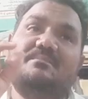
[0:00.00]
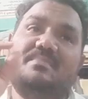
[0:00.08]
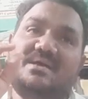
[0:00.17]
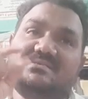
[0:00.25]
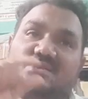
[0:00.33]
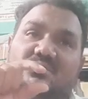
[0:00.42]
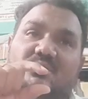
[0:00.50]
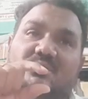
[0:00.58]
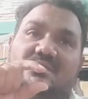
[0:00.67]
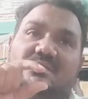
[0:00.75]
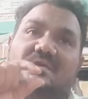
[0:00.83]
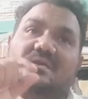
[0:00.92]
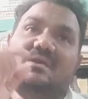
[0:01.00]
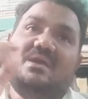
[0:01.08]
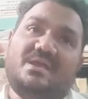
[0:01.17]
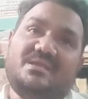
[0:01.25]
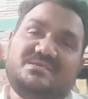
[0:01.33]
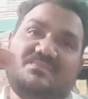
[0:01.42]
basilar artery
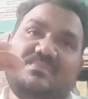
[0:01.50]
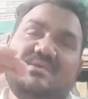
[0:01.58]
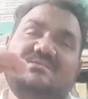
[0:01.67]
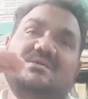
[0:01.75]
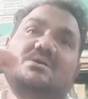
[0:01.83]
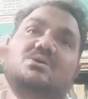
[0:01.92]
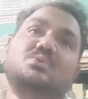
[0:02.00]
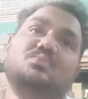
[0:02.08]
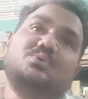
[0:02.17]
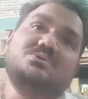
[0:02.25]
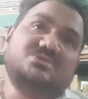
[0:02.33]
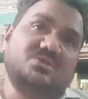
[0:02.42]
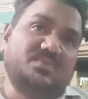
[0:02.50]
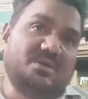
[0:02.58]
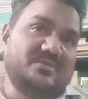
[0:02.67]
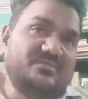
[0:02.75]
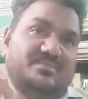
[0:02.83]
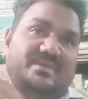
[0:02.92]
and supplies the posterior
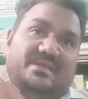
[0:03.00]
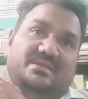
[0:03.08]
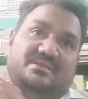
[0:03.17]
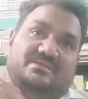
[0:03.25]
part of the brain,